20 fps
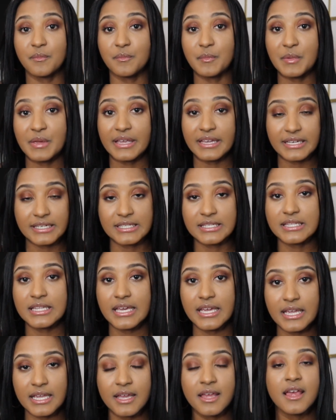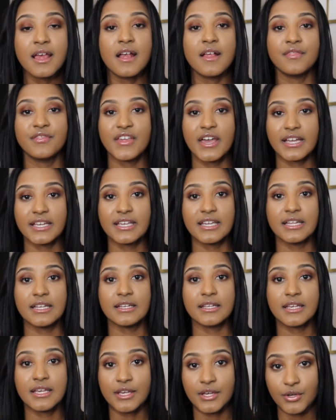biggest thing that
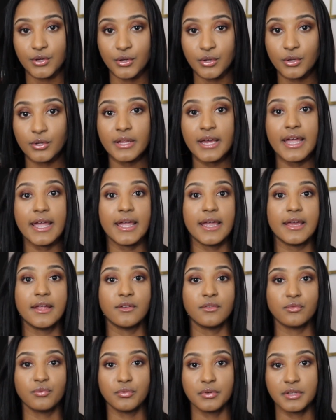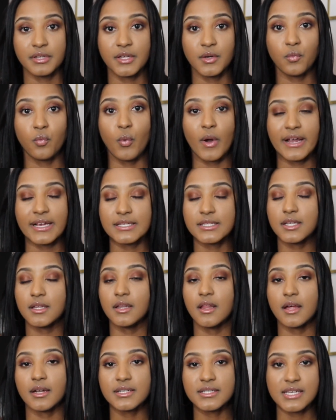can kill and really waste a
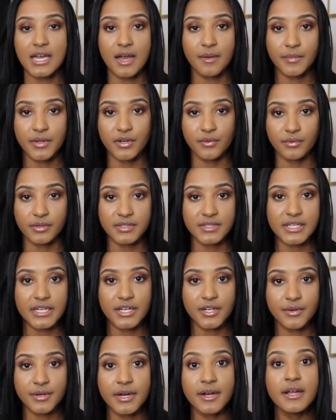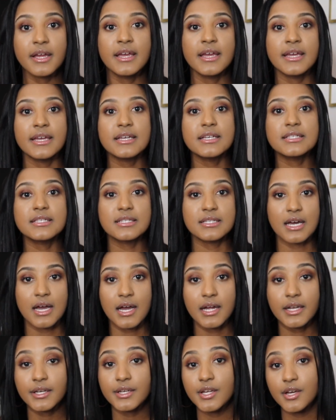lot of time in your real estate career is
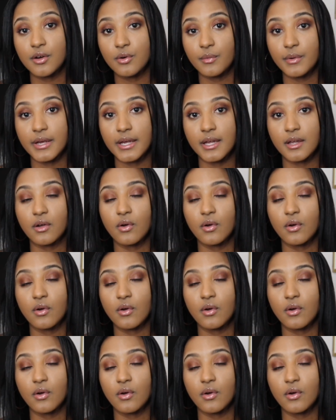not knowing